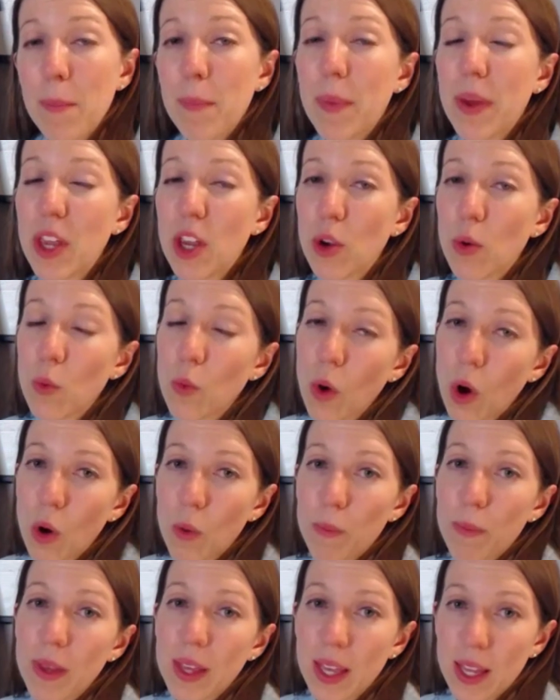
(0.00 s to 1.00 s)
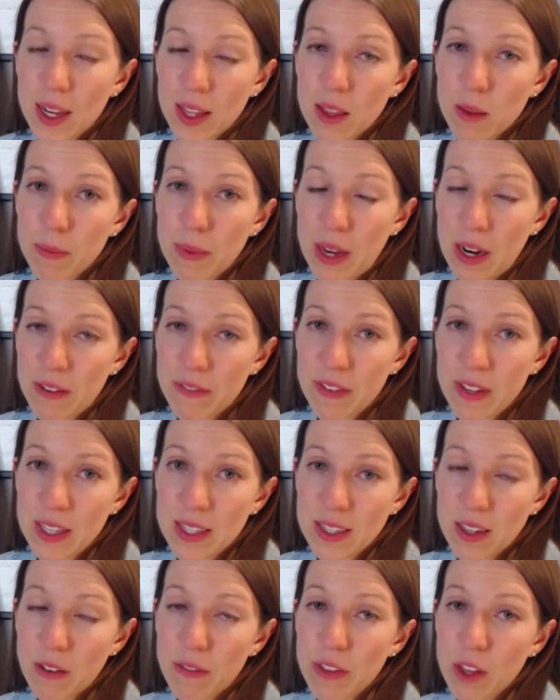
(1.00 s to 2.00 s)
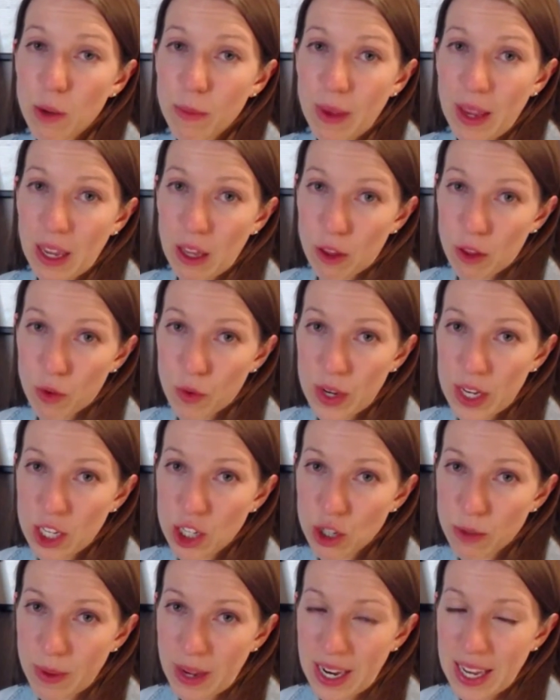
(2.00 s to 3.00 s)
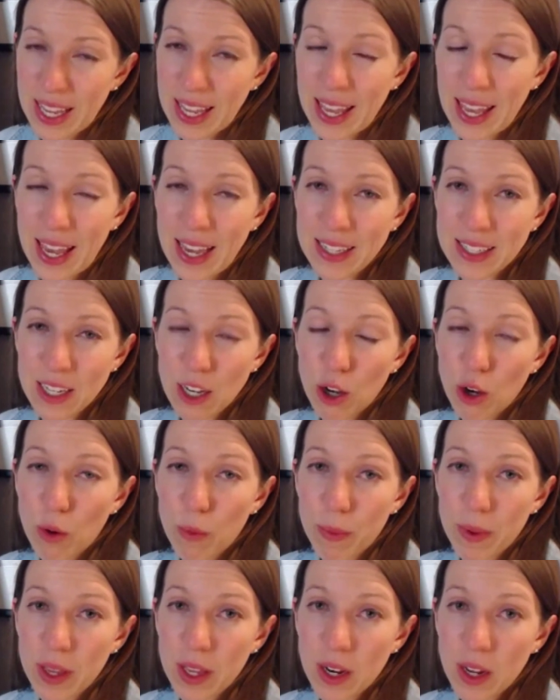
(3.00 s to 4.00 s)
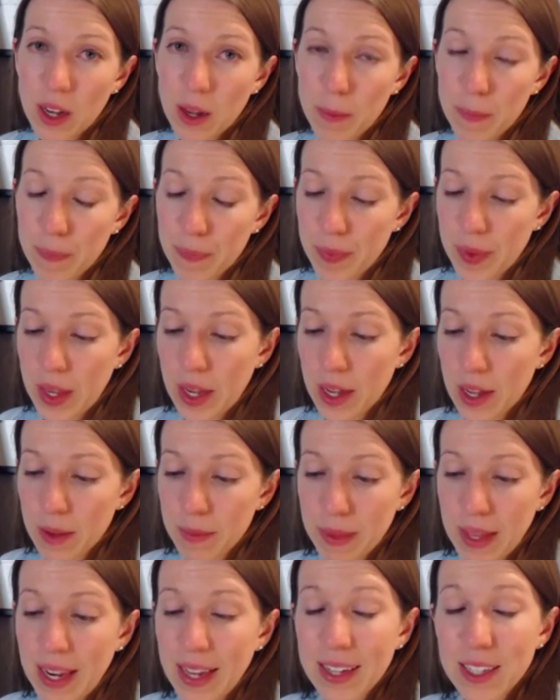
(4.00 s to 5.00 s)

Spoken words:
but you won't be getting the benefits of the omega-3s. Your body can't open up and